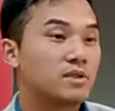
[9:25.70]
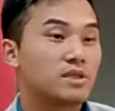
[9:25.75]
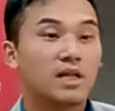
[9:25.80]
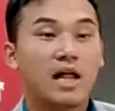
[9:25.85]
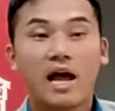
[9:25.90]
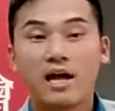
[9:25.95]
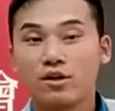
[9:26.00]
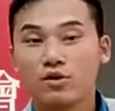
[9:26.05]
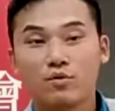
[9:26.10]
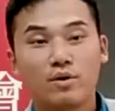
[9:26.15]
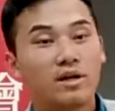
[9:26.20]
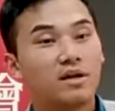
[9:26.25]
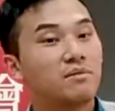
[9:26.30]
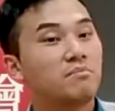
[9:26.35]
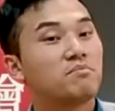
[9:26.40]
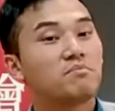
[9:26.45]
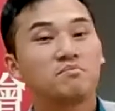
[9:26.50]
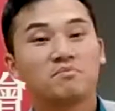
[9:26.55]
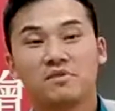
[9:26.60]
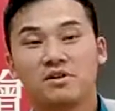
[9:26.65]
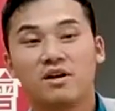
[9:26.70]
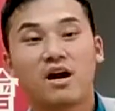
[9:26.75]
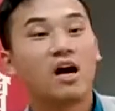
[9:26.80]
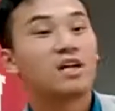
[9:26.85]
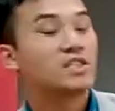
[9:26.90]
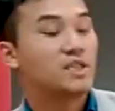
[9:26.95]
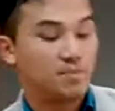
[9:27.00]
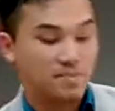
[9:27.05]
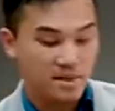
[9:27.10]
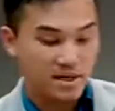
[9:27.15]
Slandering,
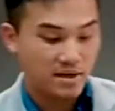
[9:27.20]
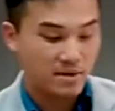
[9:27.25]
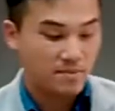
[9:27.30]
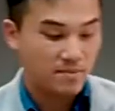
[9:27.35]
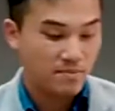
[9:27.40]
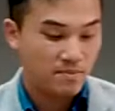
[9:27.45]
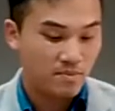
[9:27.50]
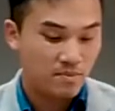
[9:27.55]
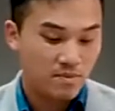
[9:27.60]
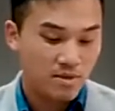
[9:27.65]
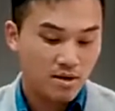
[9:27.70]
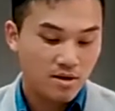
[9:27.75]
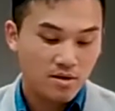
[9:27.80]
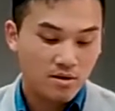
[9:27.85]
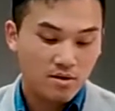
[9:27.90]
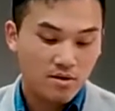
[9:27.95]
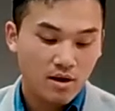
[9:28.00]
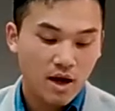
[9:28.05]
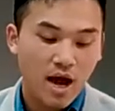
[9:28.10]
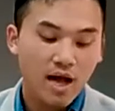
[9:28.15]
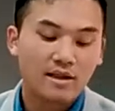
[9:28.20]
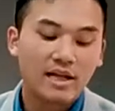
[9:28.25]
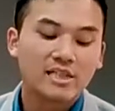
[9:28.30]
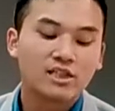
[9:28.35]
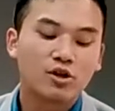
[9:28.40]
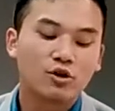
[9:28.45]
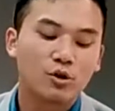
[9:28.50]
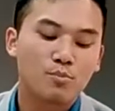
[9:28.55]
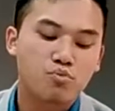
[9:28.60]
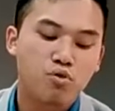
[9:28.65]
gossiping. Yes. And let's
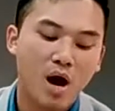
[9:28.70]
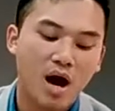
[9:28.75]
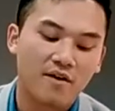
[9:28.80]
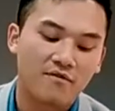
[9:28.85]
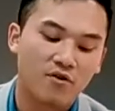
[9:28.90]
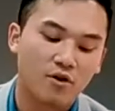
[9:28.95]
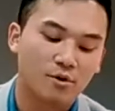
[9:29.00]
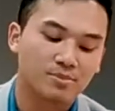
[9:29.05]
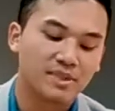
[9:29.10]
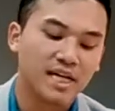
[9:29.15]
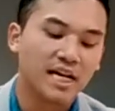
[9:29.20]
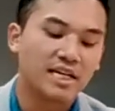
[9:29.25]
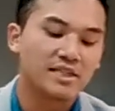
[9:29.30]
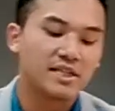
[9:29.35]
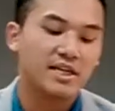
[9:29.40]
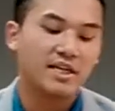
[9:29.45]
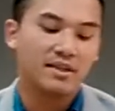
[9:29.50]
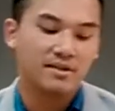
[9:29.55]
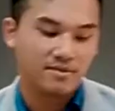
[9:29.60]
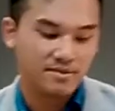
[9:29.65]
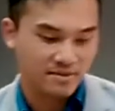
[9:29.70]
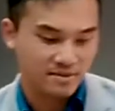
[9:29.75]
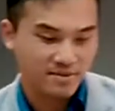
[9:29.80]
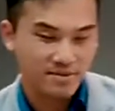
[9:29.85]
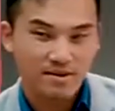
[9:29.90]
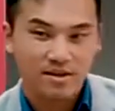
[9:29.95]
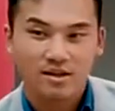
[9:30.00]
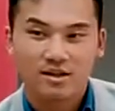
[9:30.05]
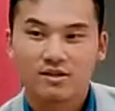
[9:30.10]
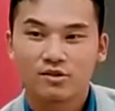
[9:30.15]
go to Proverbs 18,
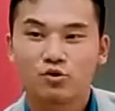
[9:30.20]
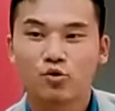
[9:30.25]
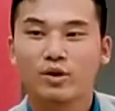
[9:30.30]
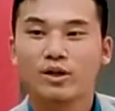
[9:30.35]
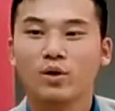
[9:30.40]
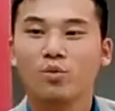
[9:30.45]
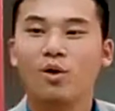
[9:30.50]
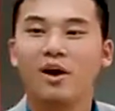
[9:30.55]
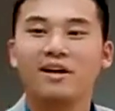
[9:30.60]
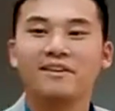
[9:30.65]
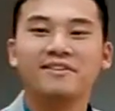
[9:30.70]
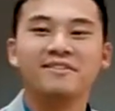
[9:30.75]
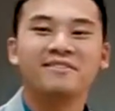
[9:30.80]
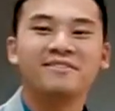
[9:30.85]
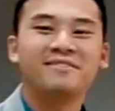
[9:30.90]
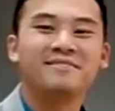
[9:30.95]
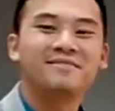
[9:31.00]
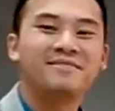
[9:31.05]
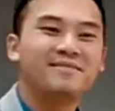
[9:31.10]
21.